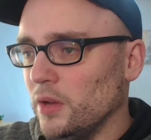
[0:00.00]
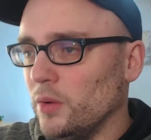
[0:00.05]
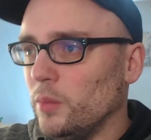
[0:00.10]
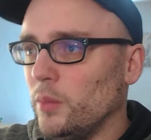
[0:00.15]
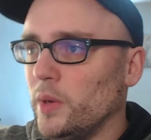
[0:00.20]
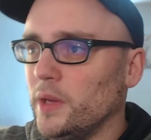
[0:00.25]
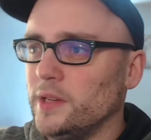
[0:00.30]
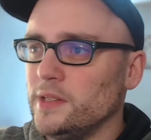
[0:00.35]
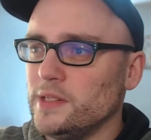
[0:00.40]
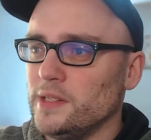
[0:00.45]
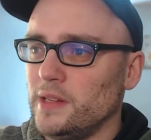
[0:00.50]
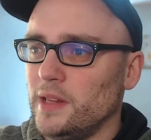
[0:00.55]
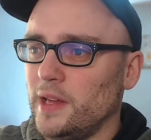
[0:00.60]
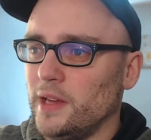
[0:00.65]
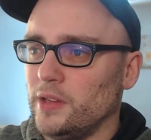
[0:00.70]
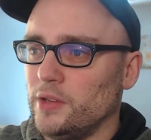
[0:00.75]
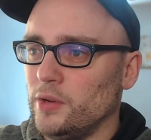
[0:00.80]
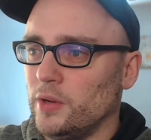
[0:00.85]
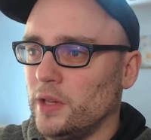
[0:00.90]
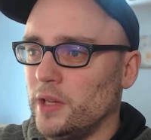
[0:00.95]
Why does it,
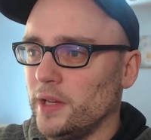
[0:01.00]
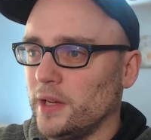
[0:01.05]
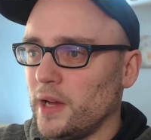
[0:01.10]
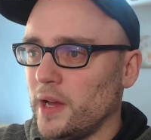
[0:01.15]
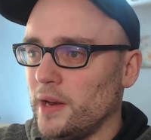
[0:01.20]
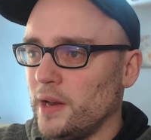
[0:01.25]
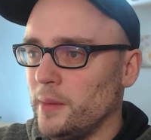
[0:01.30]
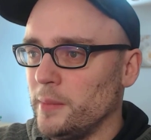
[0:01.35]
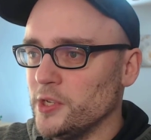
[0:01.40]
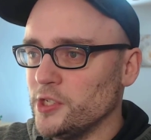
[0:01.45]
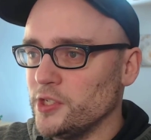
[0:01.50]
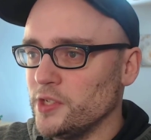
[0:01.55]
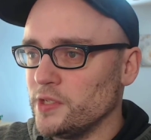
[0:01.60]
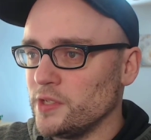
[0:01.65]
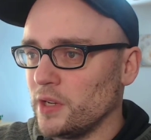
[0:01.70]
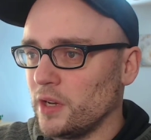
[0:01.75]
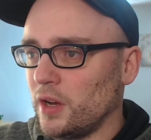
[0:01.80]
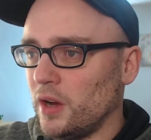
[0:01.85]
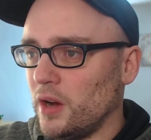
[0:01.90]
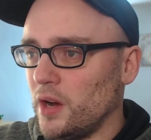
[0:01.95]
like, you click on how much does
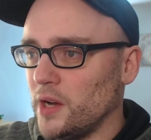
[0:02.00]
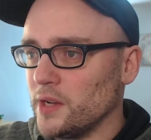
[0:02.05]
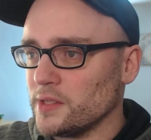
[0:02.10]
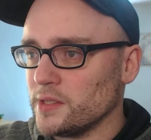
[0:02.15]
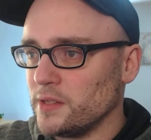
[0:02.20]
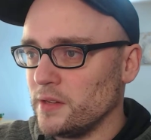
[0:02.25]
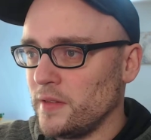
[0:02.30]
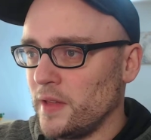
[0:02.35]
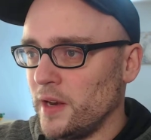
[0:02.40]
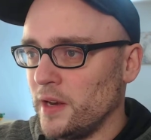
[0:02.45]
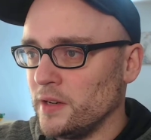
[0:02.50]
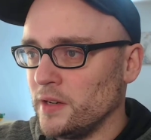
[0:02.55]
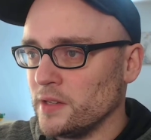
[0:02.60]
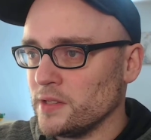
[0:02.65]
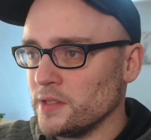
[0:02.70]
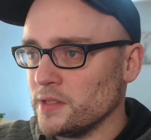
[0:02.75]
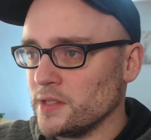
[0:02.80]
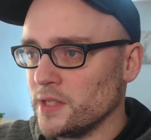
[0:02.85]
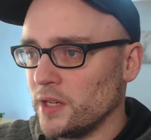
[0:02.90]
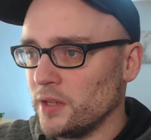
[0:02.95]
it cost, and then it
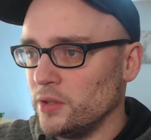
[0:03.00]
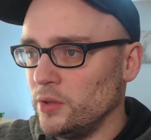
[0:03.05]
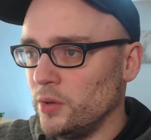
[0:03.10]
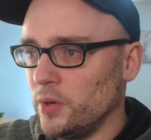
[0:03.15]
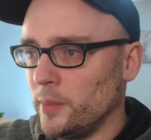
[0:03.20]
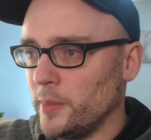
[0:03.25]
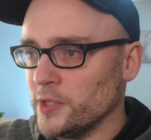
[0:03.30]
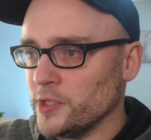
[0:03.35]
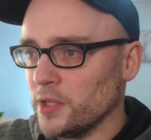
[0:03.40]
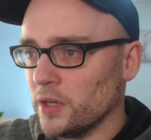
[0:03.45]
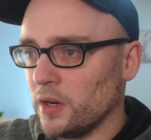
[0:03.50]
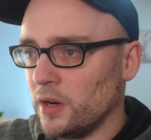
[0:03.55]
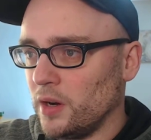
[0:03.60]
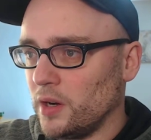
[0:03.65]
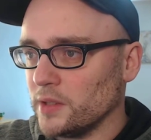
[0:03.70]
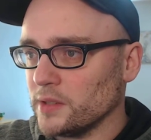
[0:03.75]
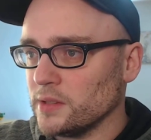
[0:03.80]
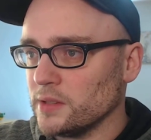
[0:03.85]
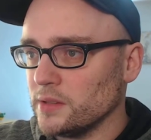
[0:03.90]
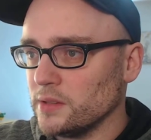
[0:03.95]
doesn't tell you how much it
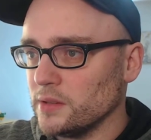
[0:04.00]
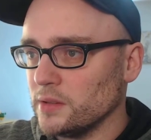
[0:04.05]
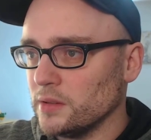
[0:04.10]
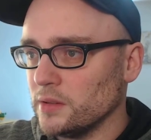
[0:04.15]
costs?